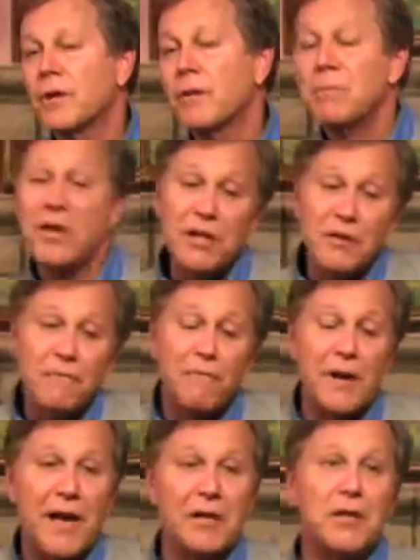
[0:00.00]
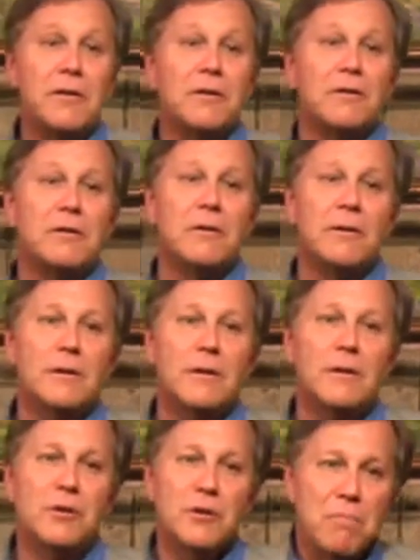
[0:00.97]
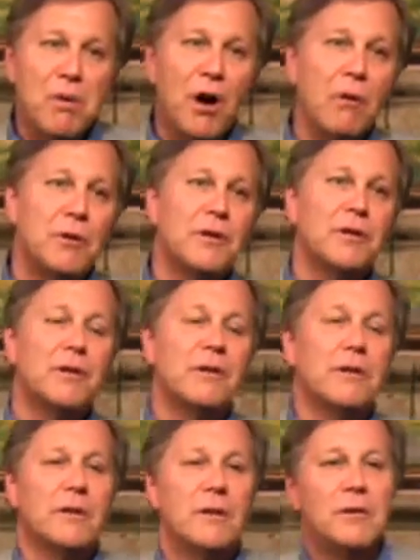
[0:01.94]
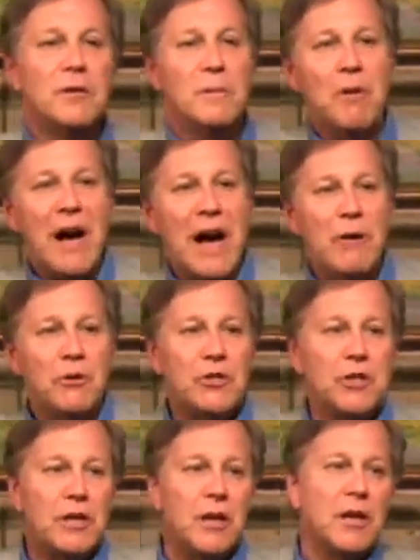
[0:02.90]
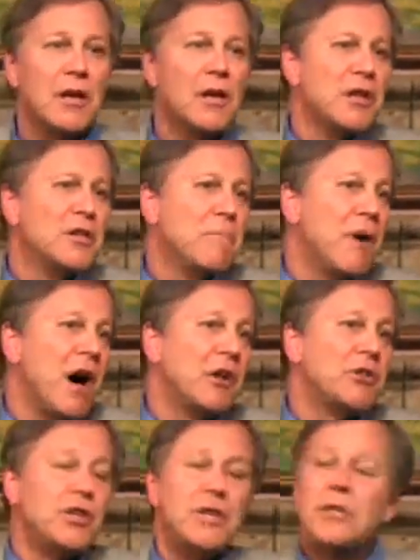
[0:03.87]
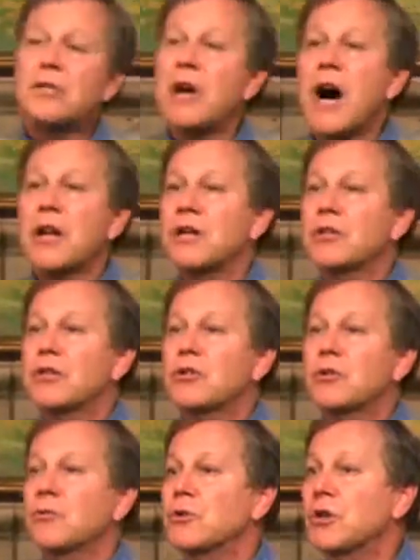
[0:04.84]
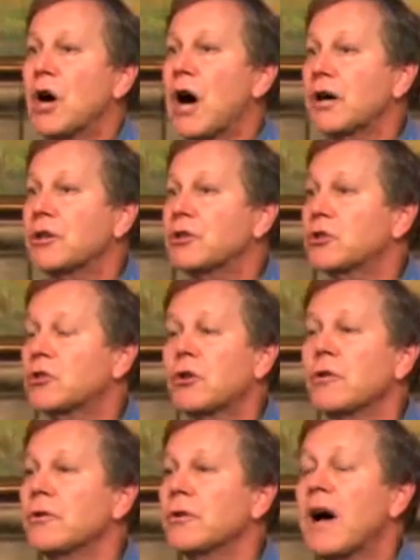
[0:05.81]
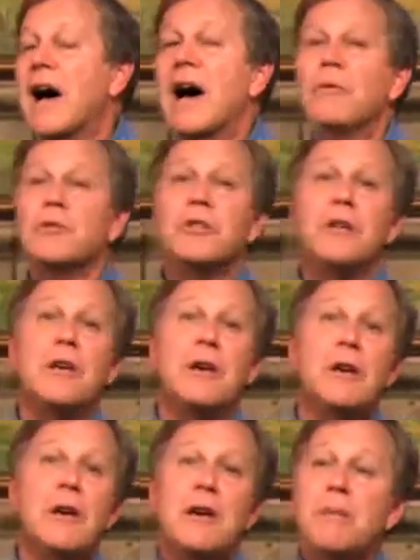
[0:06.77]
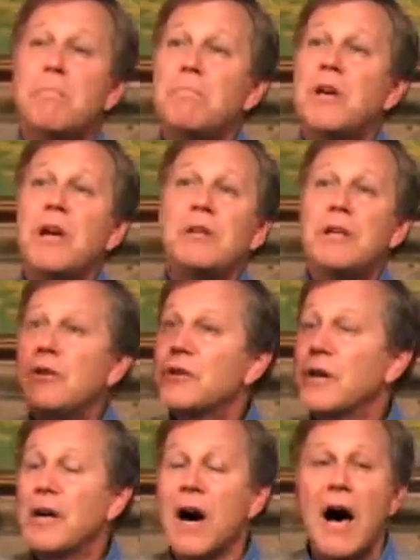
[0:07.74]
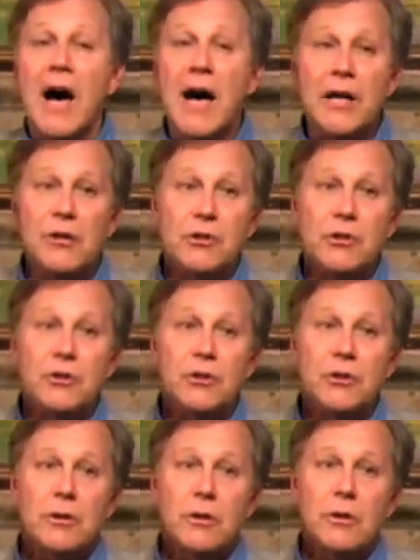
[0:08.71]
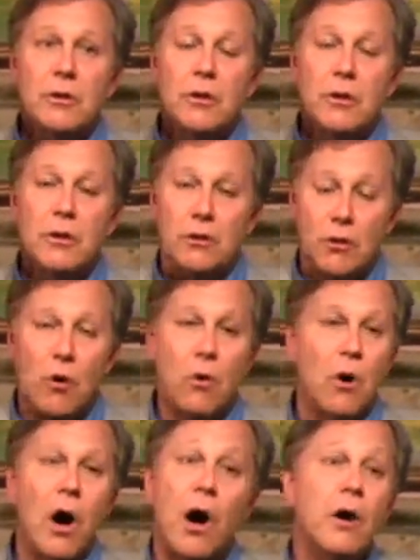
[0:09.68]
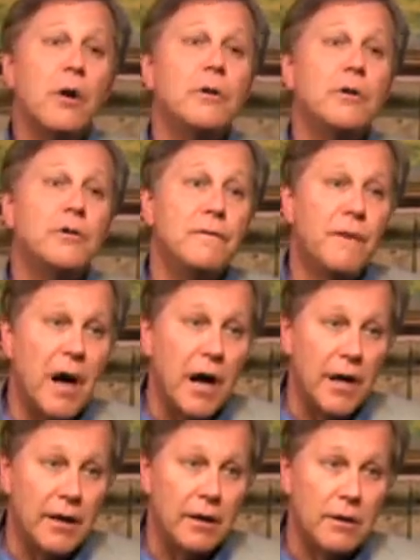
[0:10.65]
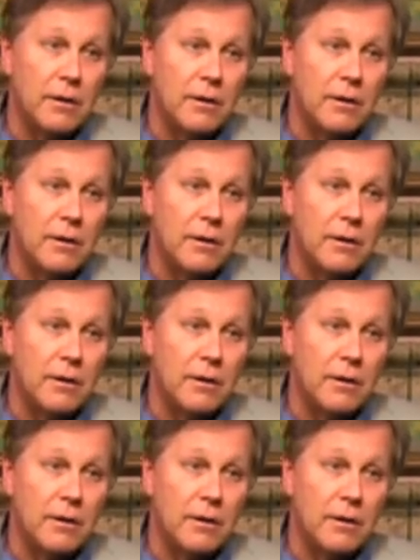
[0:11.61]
Pity the faded, the bloated, the blousy, the paunchy Adonis whose luck's turned lousy. Pity the gods, no longer divine.